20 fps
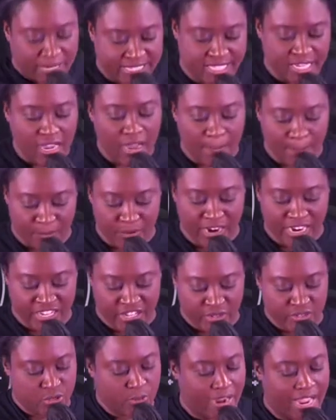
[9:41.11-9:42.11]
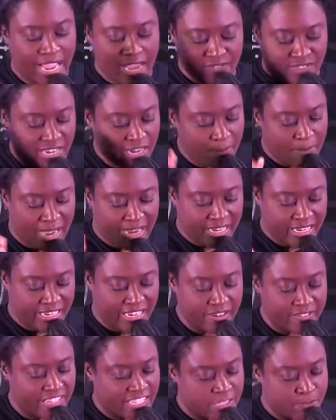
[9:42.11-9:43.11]
to upgrade you. Do I have anybody in
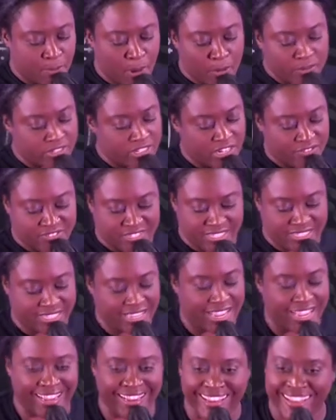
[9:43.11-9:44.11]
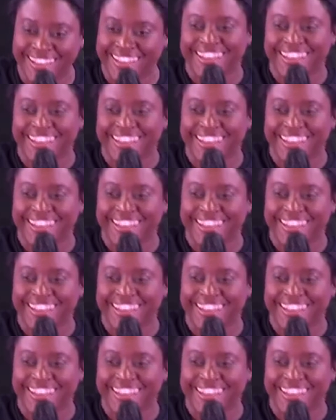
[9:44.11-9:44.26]
here that's bold enough to say,